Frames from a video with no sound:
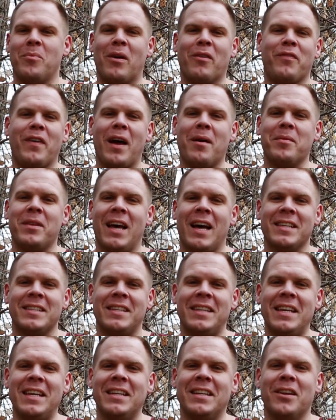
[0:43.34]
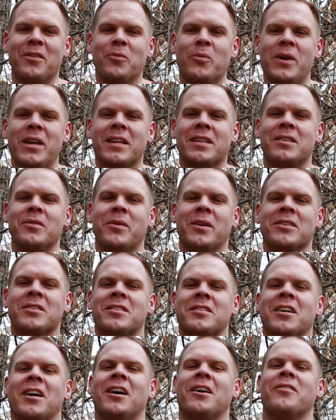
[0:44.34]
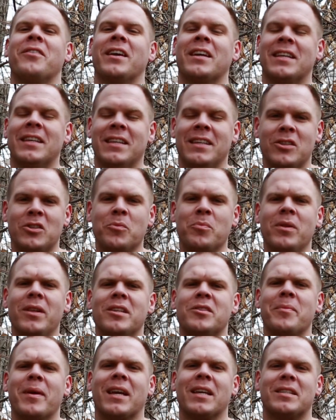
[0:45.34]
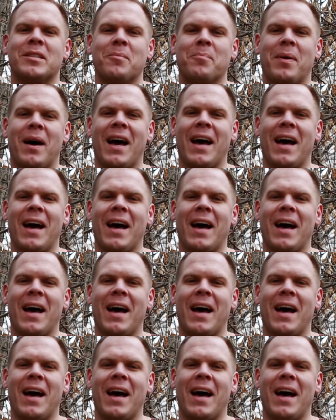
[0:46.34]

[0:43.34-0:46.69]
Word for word: My family hasn't eaten in weeks. We are starving. Could you please make us some